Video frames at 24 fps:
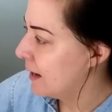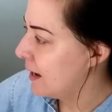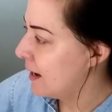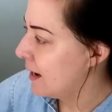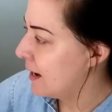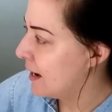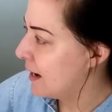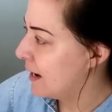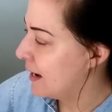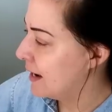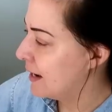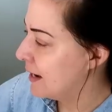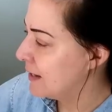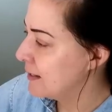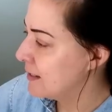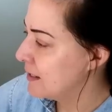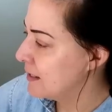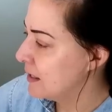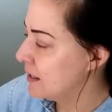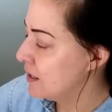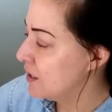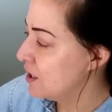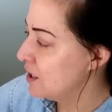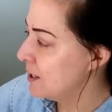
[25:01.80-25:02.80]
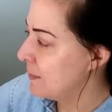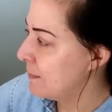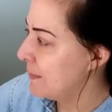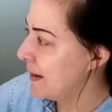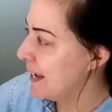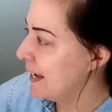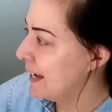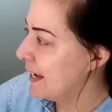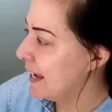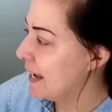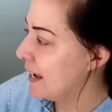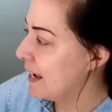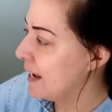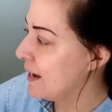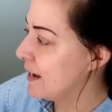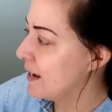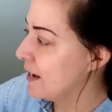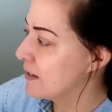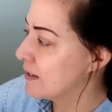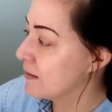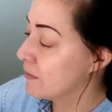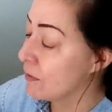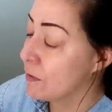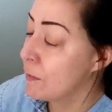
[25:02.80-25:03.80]
and the shipping
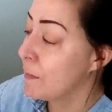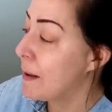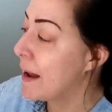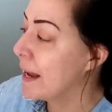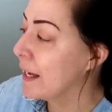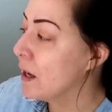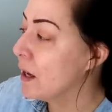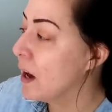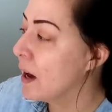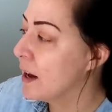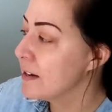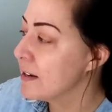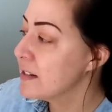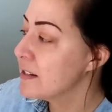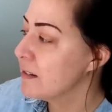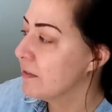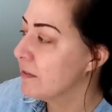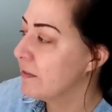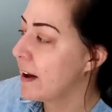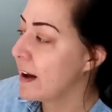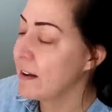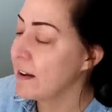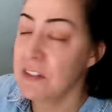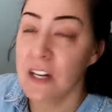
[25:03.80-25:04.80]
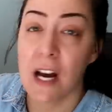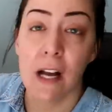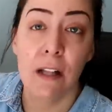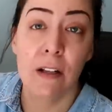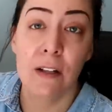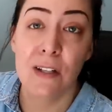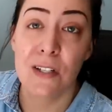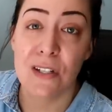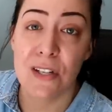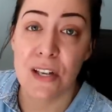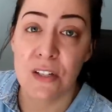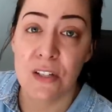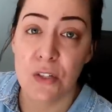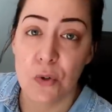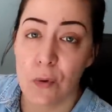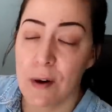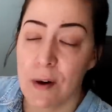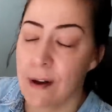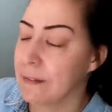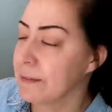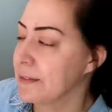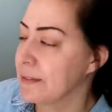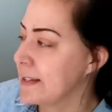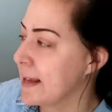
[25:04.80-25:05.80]
is, for my cost, five dollars and
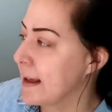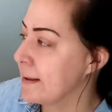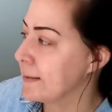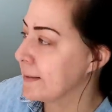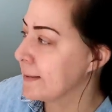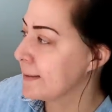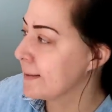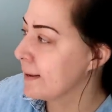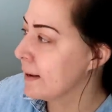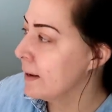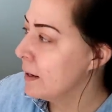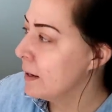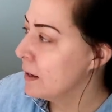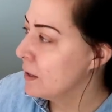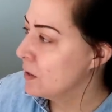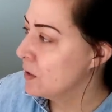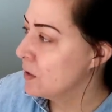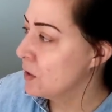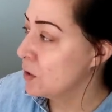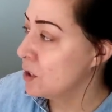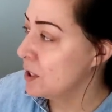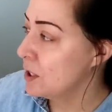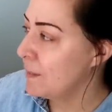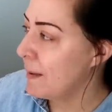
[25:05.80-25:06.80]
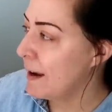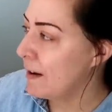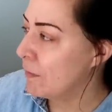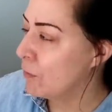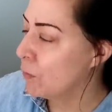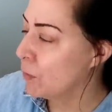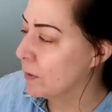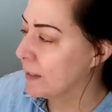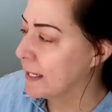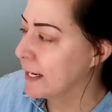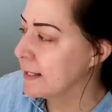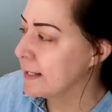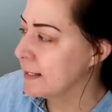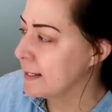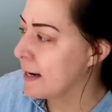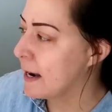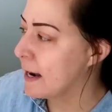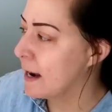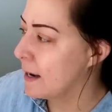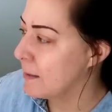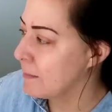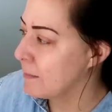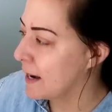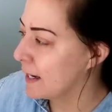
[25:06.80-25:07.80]
twelve cents. So she paid four
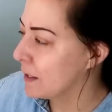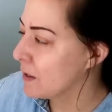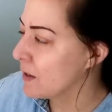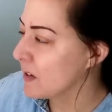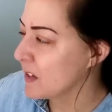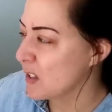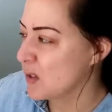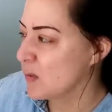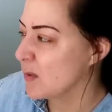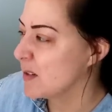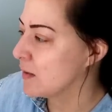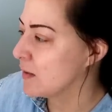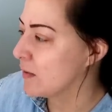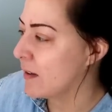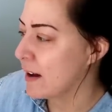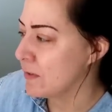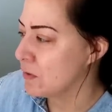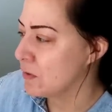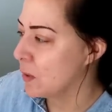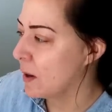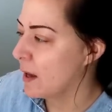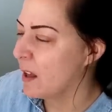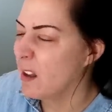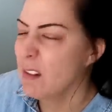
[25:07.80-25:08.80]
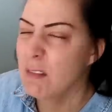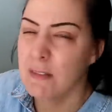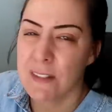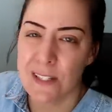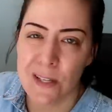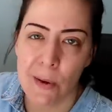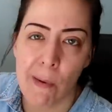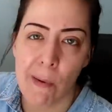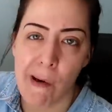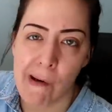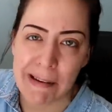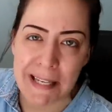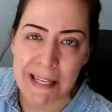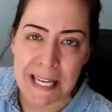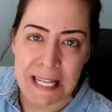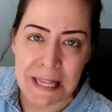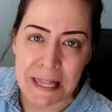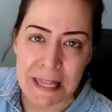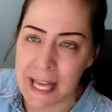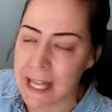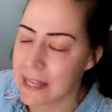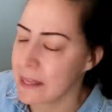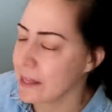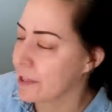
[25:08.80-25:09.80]
ninety-nine, my cost was five twelve, so I'll
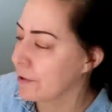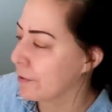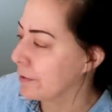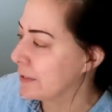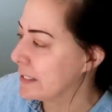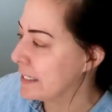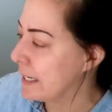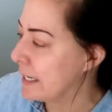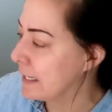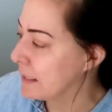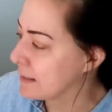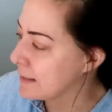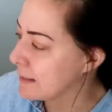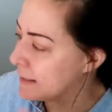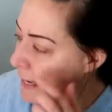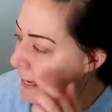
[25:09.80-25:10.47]
eat that thirteen